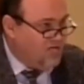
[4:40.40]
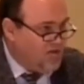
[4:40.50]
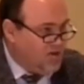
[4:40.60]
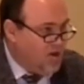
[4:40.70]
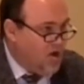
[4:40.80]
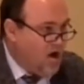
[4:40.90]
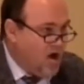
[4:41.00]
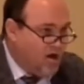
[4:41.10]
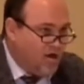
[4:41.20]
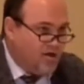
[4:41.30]
of the
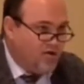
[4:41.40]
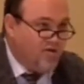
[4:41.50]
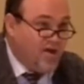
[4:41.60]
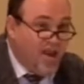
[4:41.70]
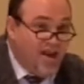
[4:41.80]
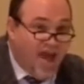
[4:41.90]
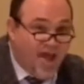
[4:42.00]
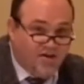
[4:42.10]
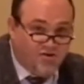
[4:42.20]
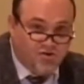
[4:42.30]
law create
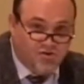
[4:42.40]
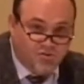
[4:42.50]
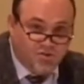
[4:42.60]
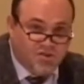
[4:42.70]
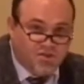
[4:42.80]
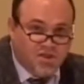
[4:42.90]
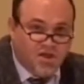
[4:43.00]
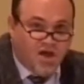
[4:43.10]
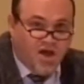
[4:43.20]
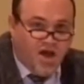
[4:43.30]
attitudes
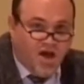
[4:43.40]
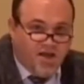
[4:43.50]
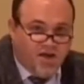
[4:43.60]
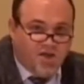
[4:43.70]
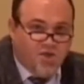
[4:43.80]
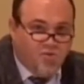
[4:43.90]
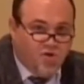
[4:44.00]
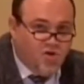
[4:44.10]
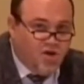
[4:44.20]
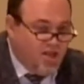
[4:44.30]
in a
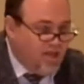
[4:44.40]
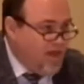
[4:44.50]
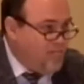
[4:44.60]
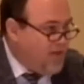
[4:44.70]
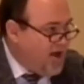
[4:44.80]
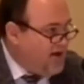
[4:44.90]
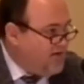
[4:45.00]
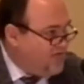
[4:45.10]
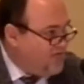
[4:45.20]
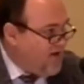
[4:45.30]
community that might, in